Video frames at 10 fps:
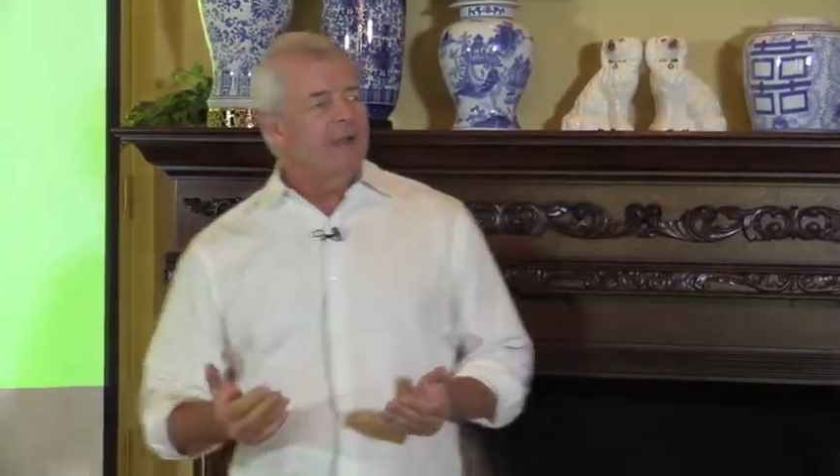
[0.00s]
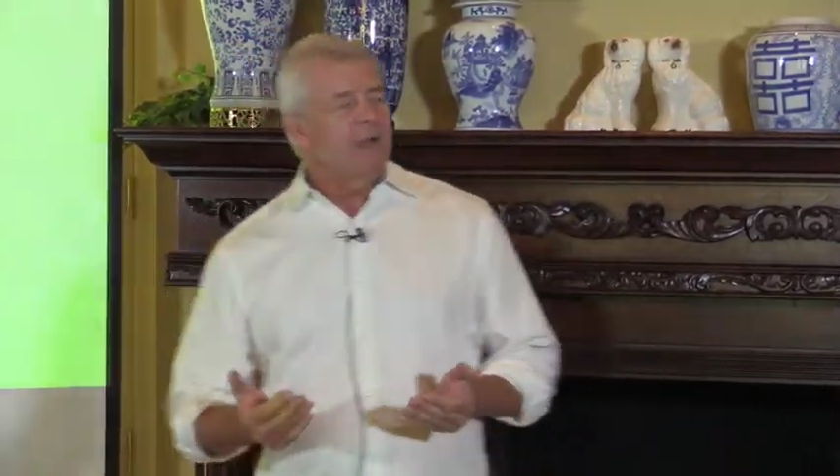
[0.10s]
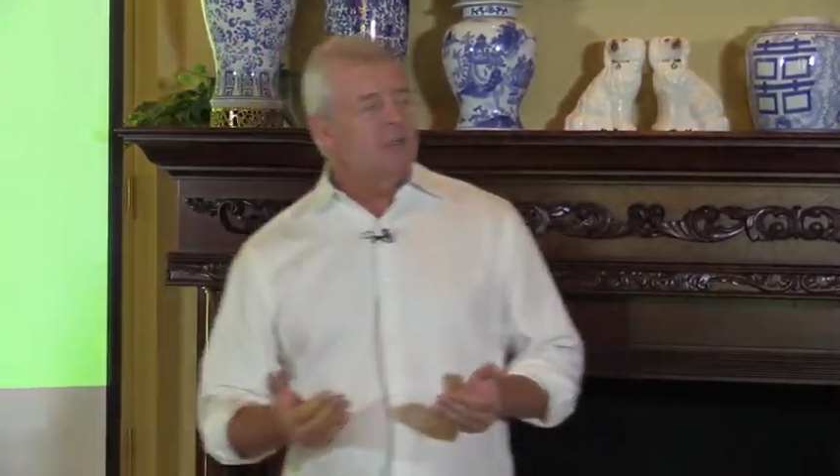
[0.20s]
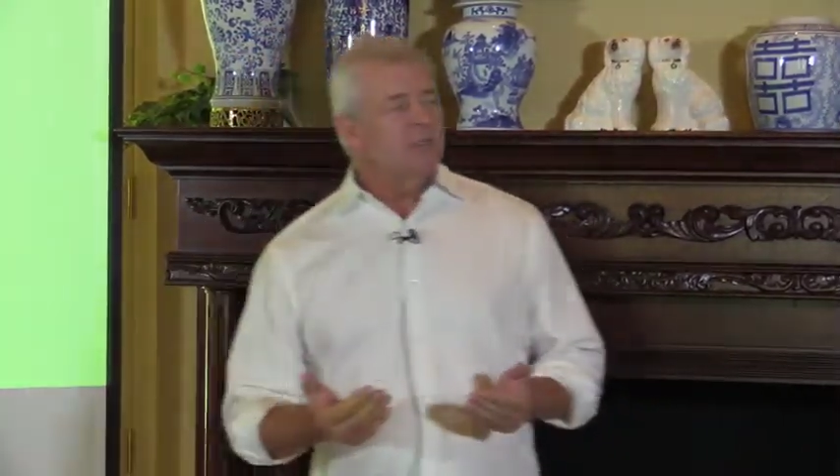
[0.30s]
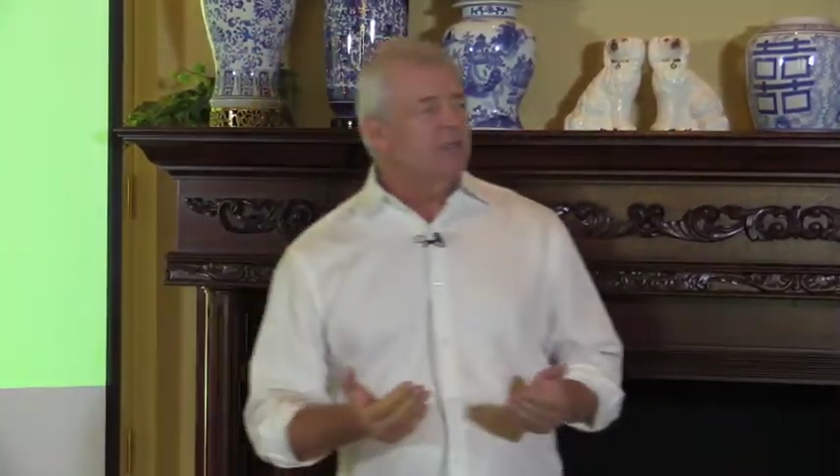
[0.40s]

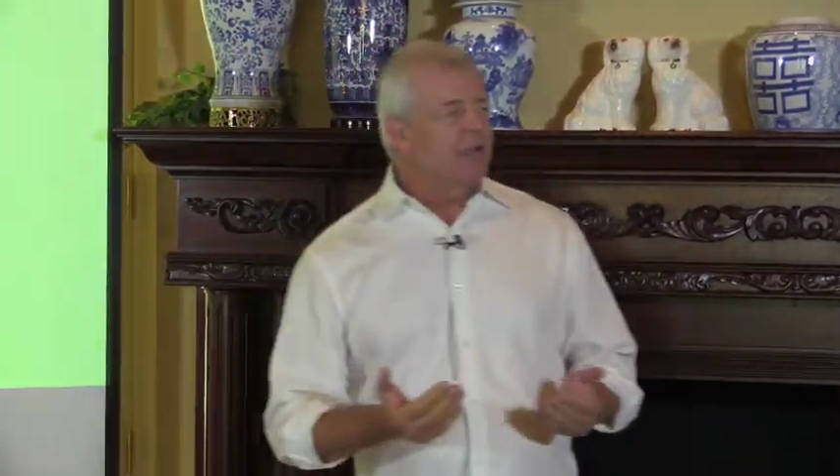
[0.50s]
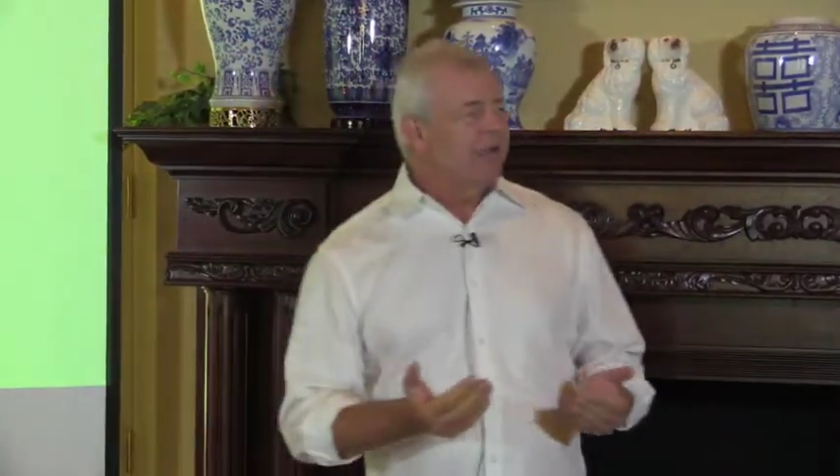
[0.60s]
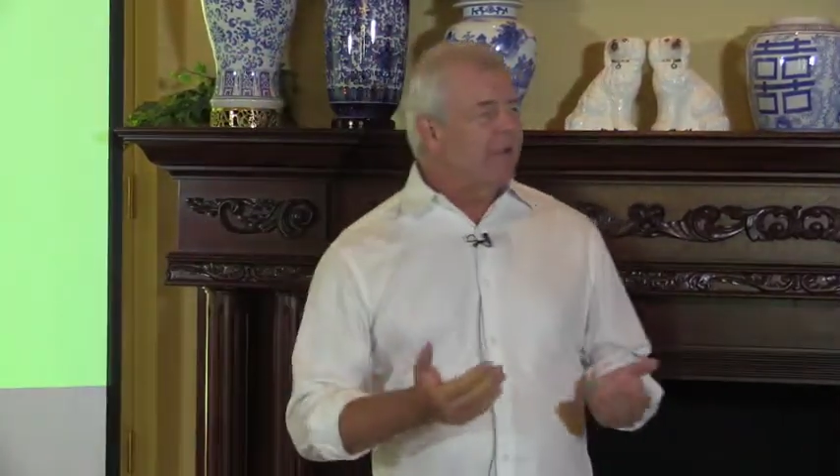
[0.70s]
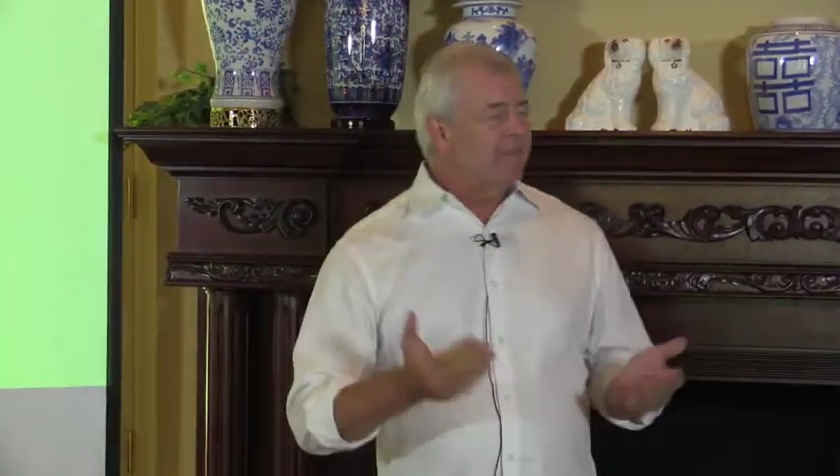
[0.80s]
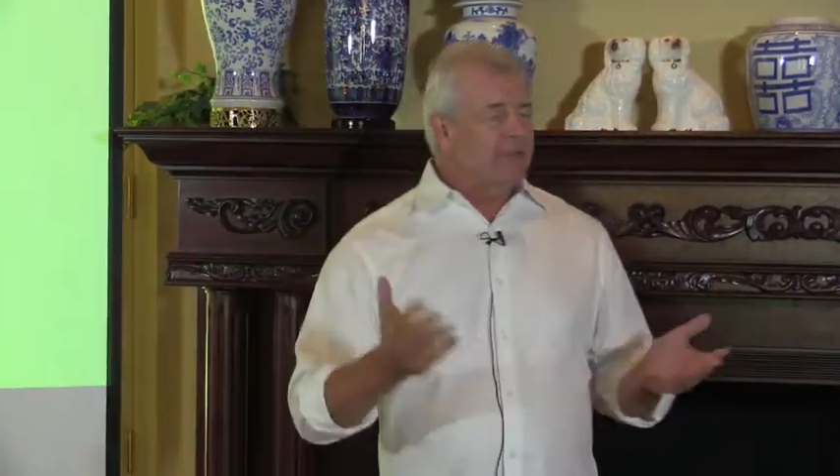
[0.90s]
is
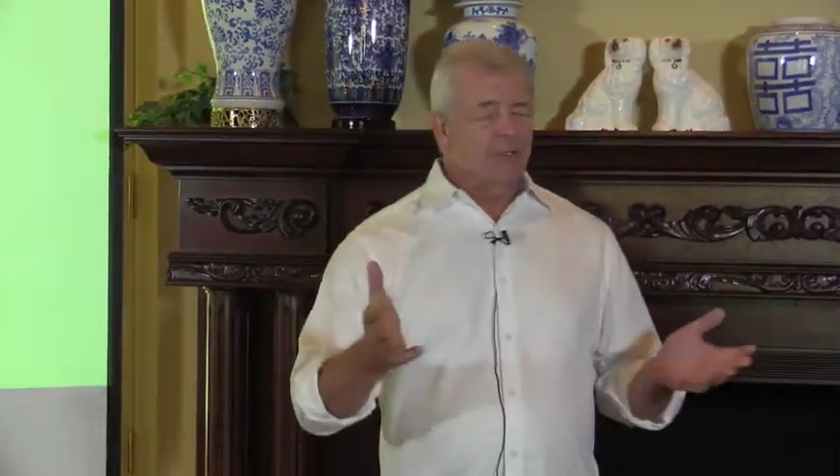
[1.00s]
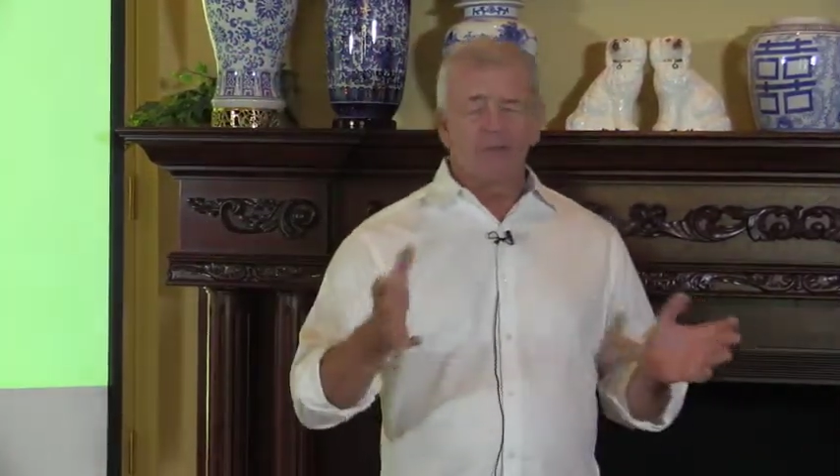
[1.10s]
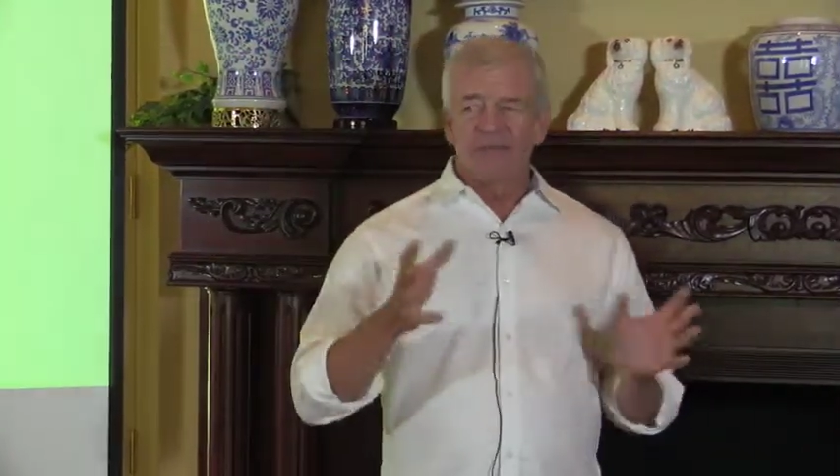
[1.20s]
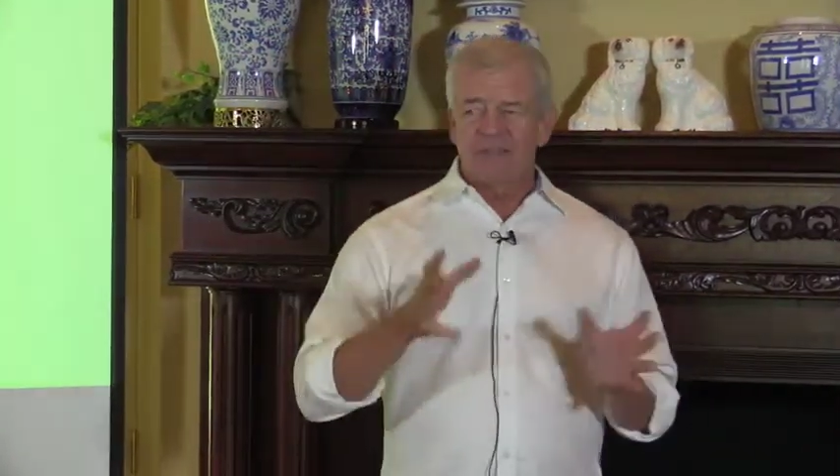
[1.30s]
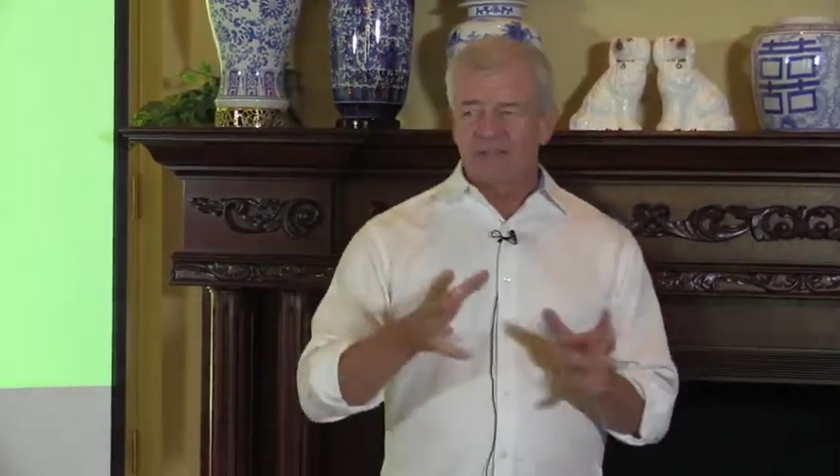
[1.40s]
I'm not sure
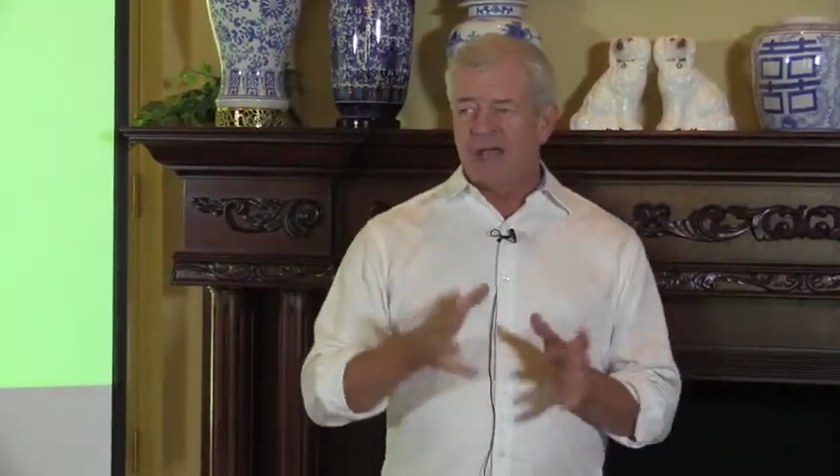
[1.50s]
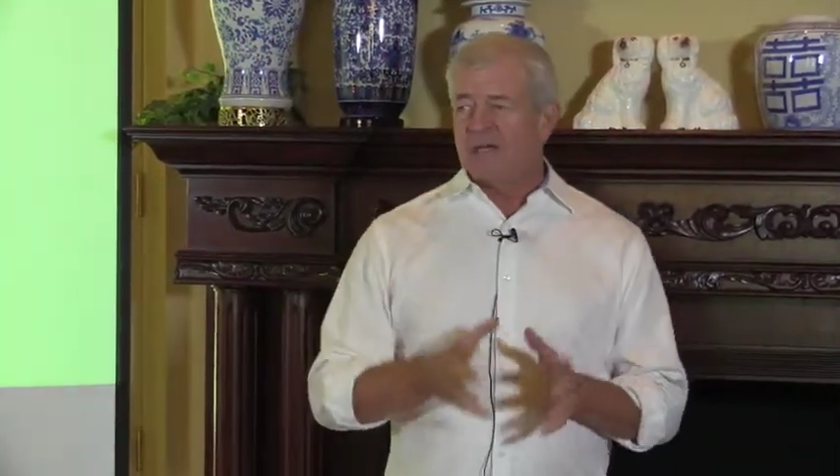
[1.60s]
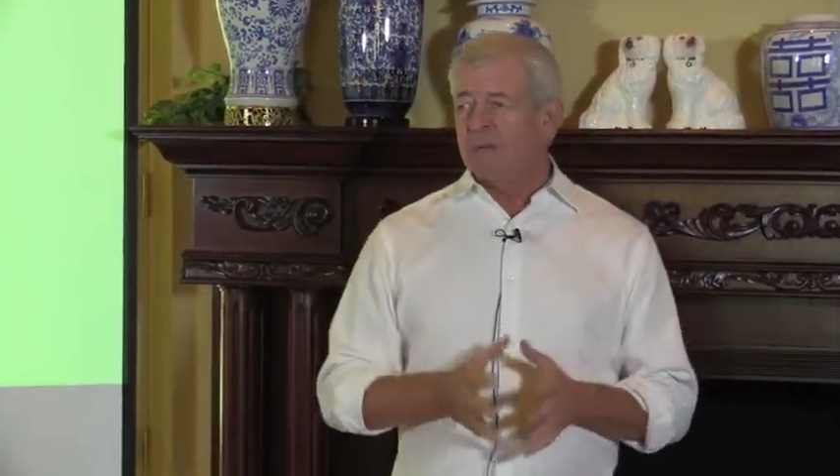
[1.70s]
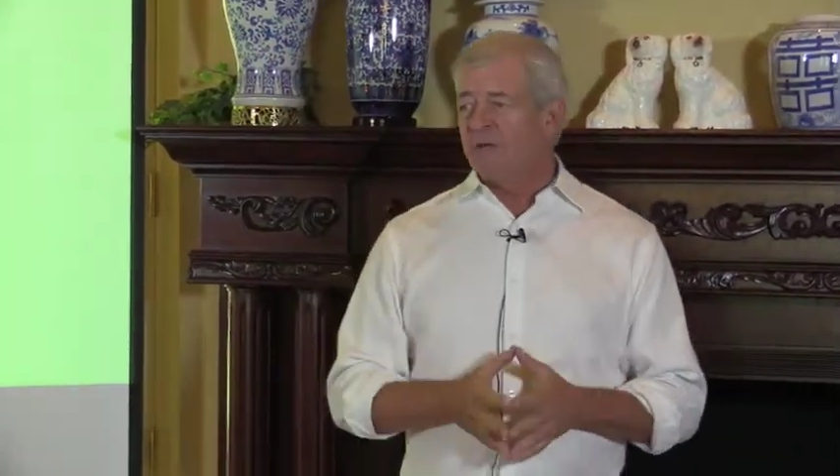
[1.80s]
of the exact number,